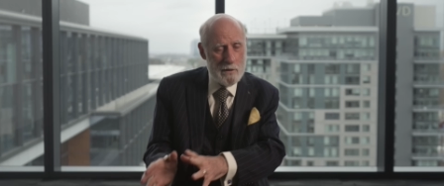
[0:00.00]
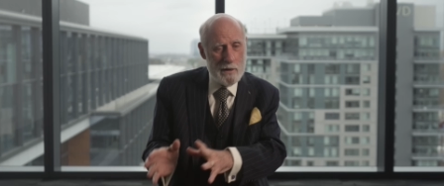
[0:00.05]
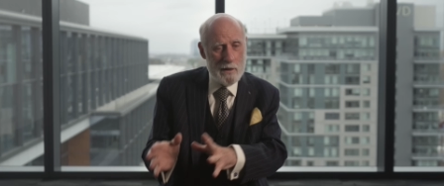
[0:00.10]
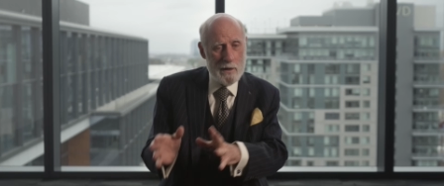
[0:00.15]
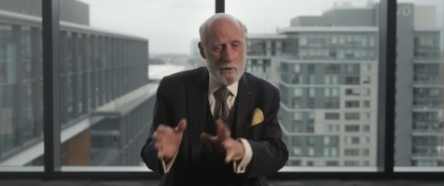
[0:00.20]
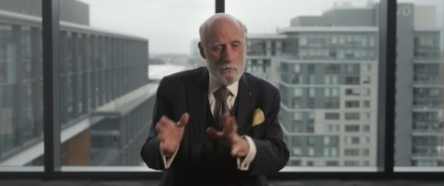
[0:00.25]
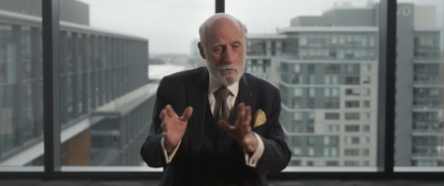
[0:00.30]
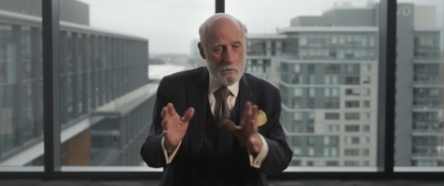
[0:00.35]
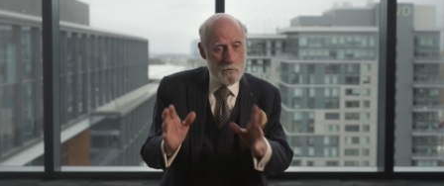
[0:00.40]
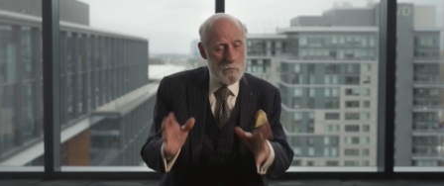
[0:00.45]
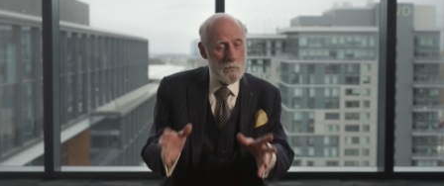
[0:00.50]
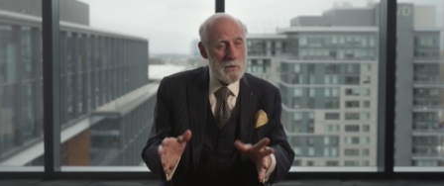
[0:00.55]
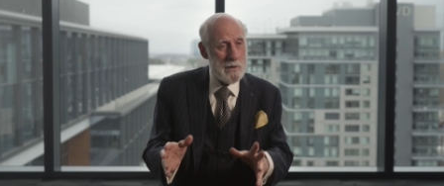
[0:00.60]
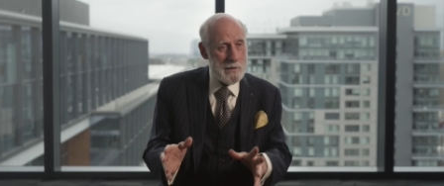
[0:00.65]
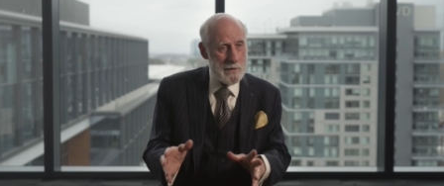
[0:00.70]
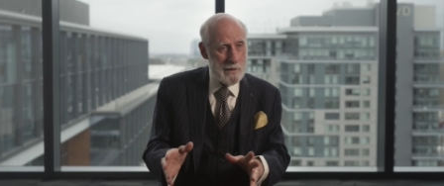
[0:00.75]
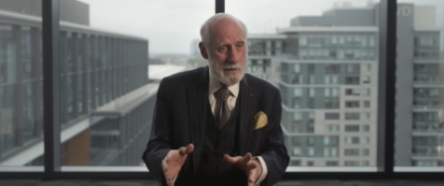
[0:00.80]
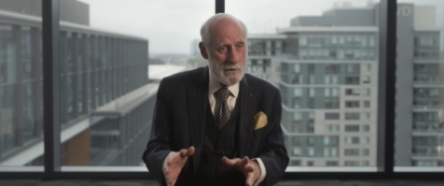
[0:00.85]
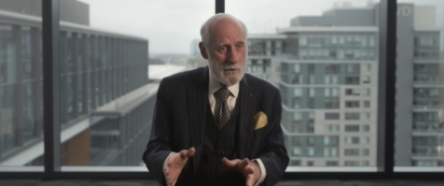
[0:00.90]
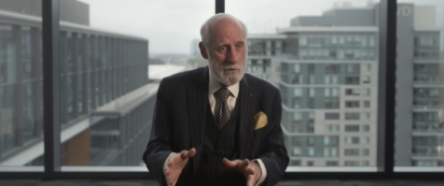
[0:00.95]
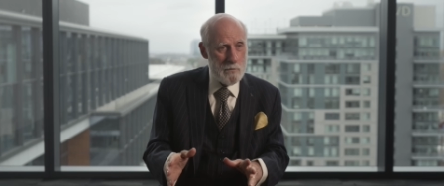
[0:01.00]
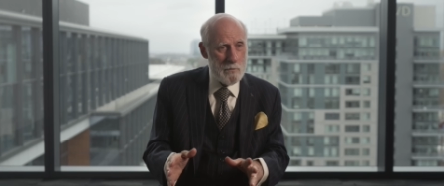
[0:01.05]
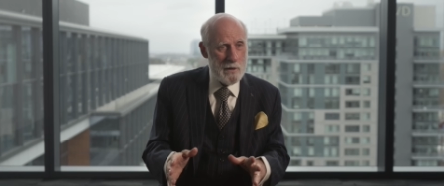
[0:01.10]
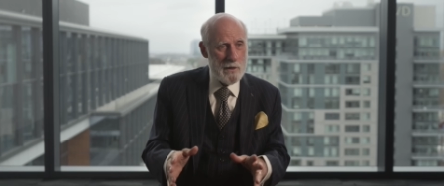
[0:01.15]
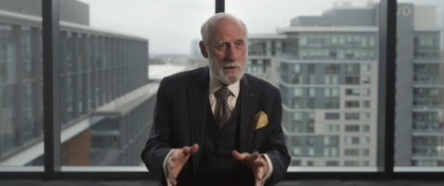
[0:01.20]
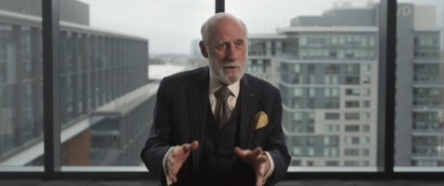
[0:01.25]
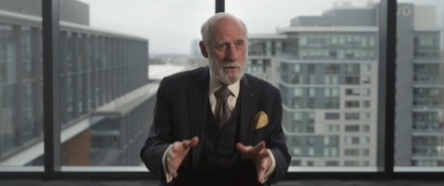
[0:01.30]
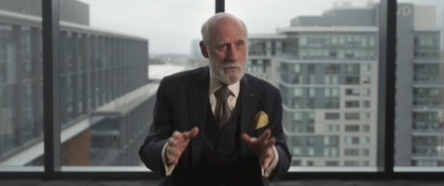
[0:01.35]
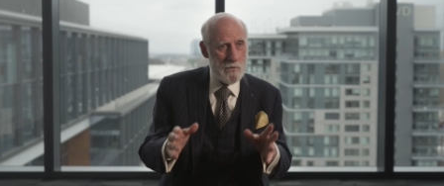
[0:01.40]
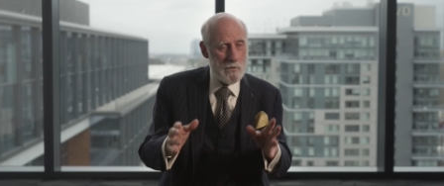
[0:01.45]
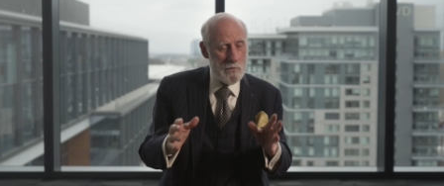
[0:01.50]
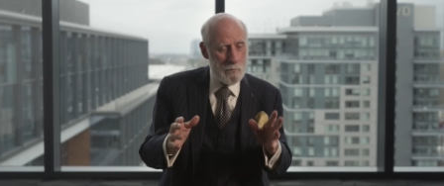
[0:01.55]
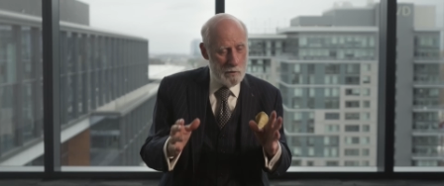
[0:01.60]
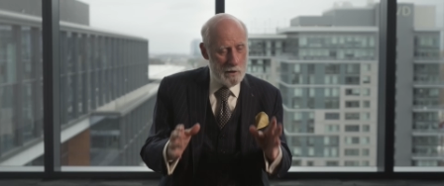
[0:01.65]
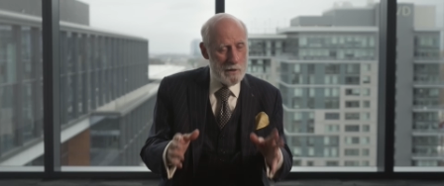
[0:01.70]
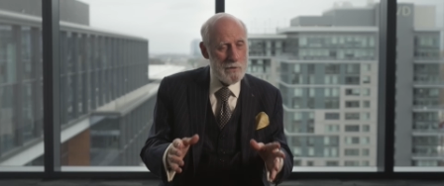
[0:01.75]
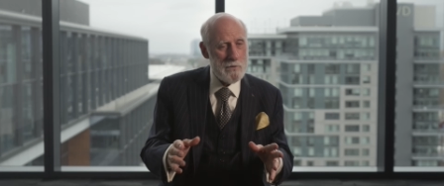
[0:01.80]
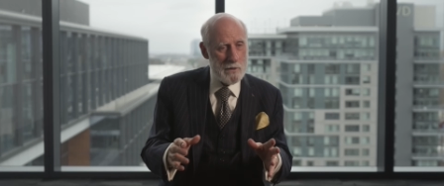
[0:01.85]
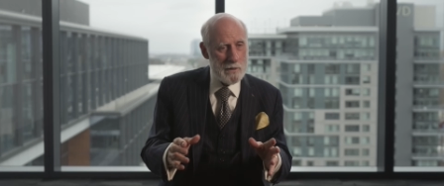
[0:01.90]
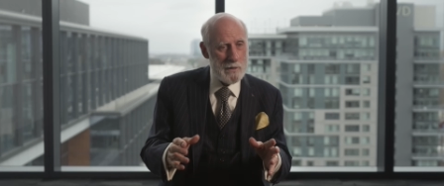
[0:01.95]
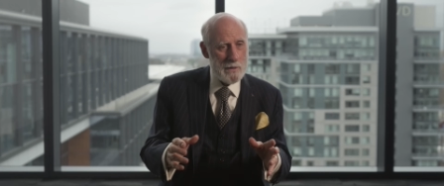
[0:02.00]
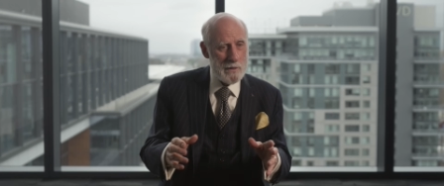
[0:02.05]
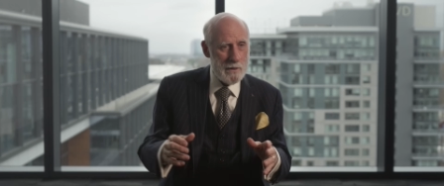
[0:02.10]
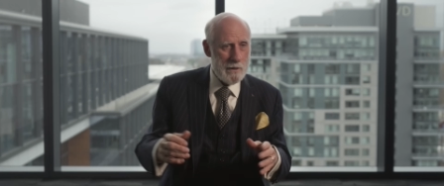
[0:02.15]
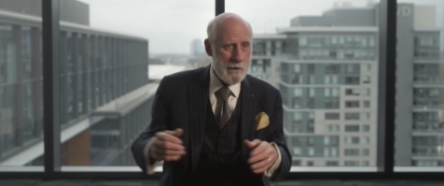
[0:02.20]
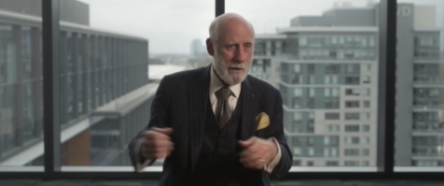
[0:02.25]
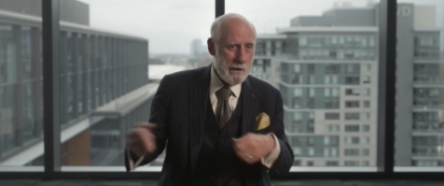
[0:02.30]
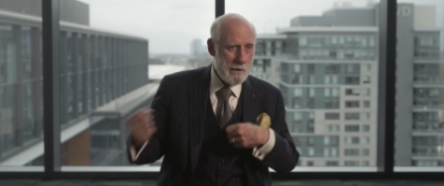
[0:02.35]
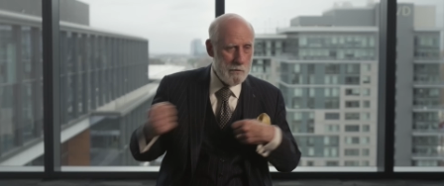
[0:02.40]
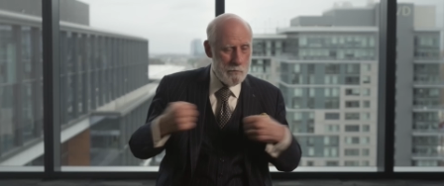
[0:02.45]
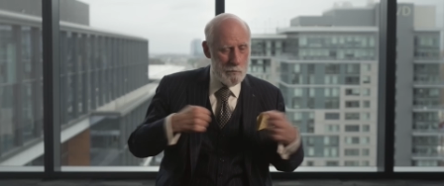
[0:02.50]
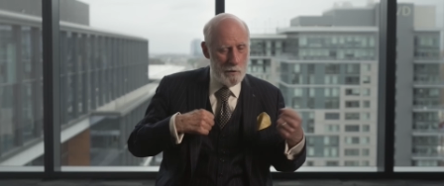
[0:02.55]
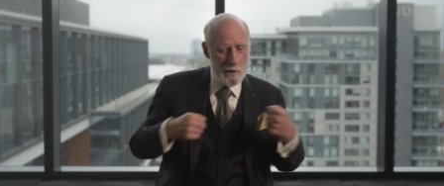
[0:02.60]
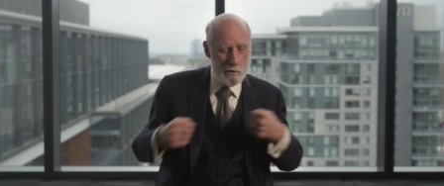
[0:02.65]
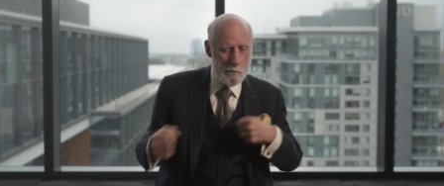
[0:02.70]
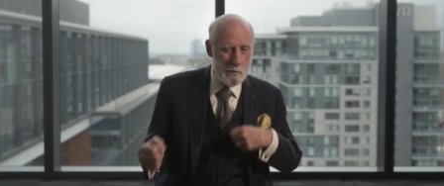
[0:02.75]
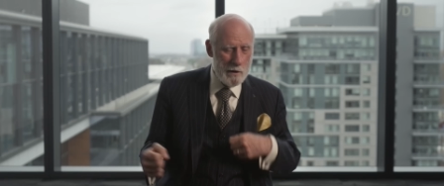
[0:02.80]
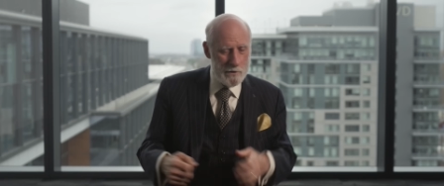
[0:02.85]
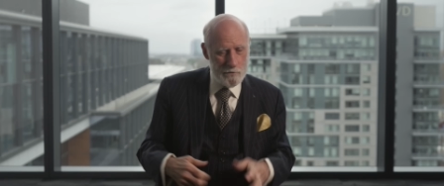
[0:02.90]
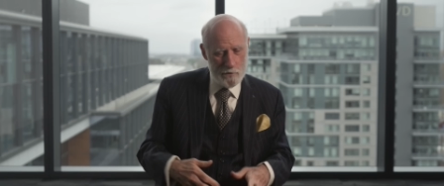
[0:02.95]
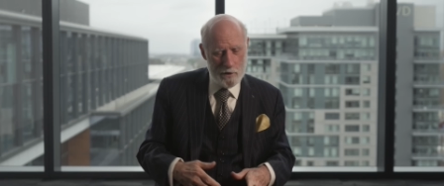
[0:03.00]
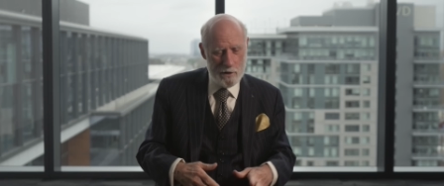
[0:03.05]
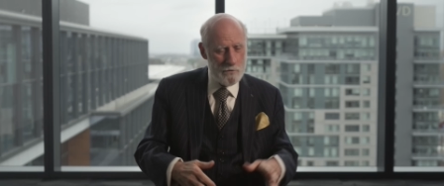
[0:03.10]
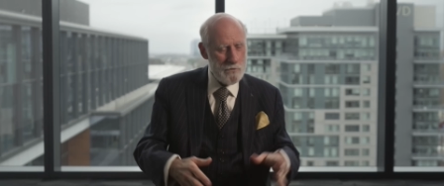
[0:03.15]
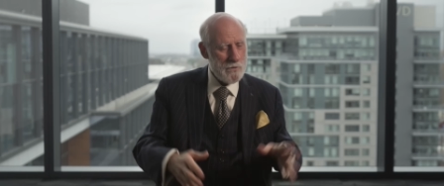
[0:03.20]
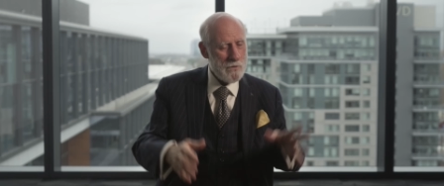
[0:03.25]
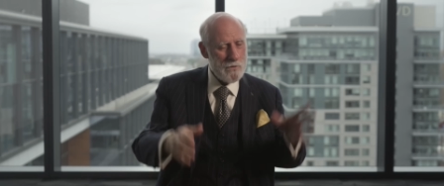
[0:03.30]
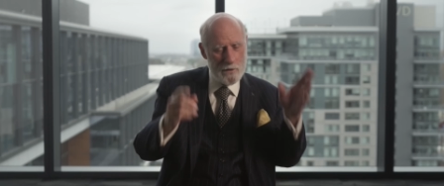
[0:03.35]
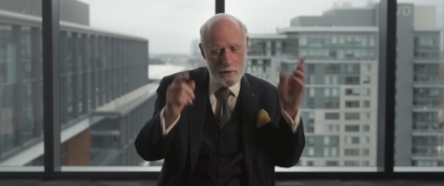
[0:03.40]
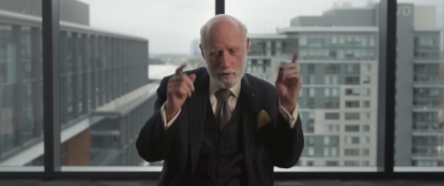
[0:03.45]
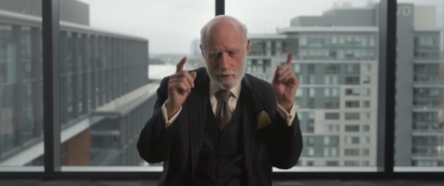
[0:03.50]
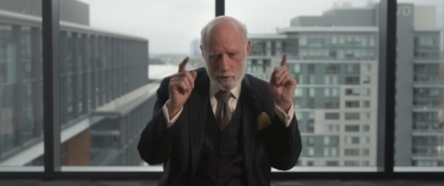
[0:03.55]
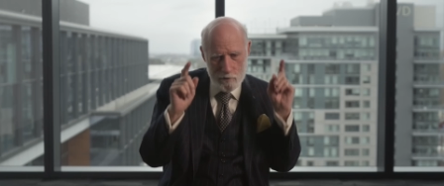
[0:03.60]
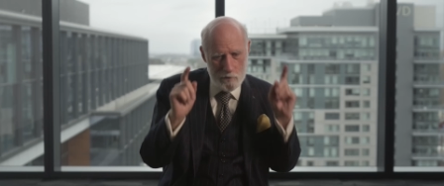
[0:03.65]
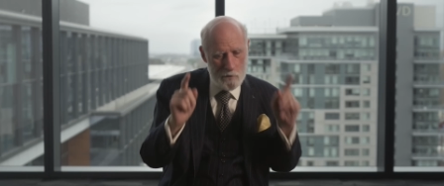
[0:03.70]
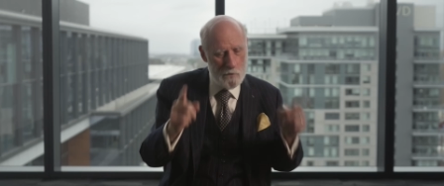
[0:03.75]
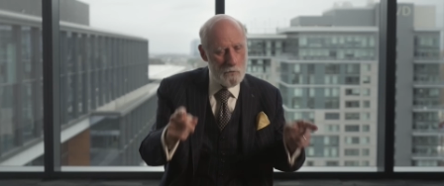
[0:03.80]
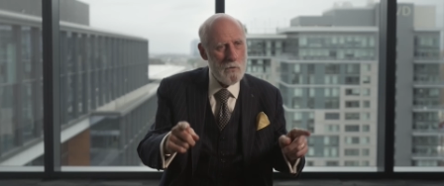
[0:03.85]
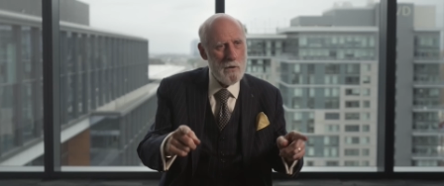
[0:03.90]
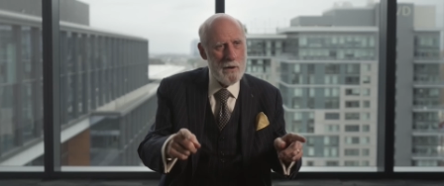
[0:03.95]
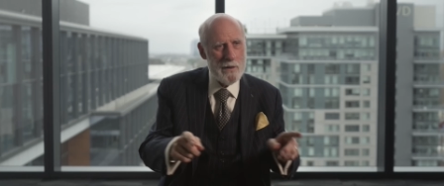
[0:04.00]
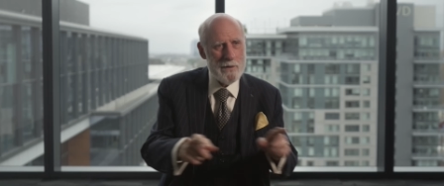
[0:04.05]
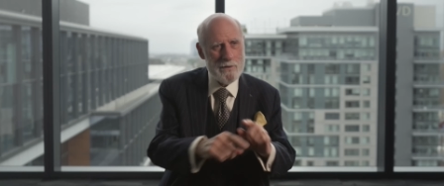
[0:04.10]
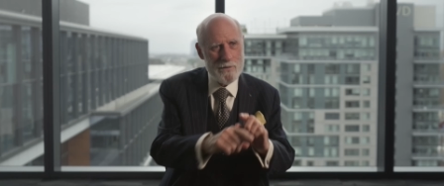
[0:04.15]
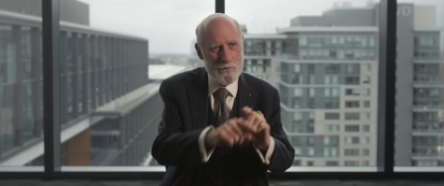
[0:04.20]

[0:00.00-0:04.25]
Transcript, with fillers: it was a big deal because basically I could pound my chest and say, you know what,